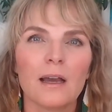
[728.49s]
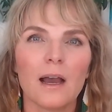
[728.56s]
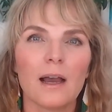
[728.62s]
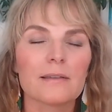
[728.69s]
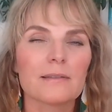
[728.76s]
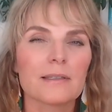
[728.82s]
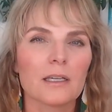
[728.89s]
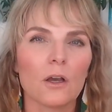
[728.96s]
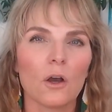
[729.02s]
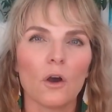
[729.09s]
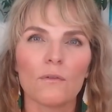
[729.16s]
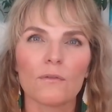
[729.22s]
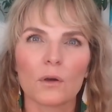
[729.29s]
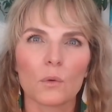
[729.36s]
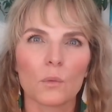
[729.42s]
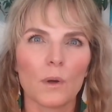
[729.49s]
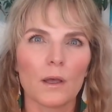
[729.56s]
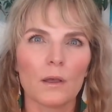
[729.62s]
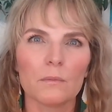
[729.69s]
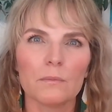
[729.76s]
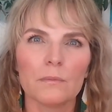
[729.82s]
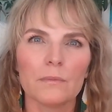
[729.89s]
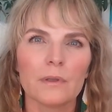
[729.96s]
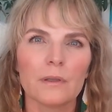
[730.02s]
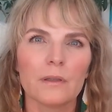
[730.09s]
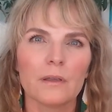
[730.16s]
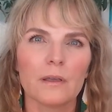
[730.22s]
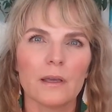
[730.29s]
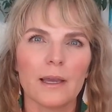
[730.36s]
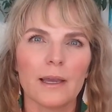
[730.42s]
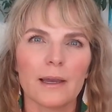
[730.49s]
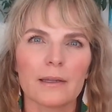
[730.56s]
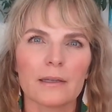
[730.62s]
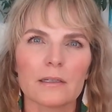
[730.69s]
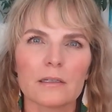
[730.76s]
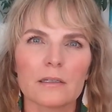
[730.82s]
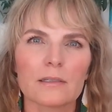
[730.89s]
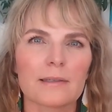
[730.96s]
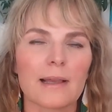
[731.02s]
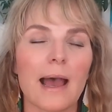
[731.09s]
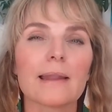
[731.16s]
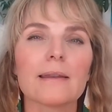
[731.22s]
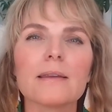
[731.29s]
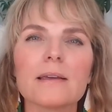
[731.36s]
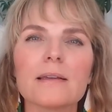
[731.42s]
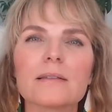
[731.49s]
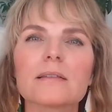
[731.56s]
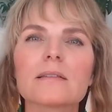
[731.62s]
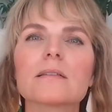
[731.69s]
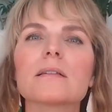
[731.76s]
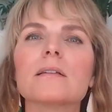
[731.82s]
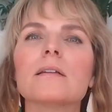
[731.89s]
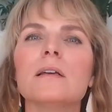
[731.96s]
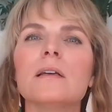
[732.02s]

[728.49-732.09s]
I see overwhelm and sadness.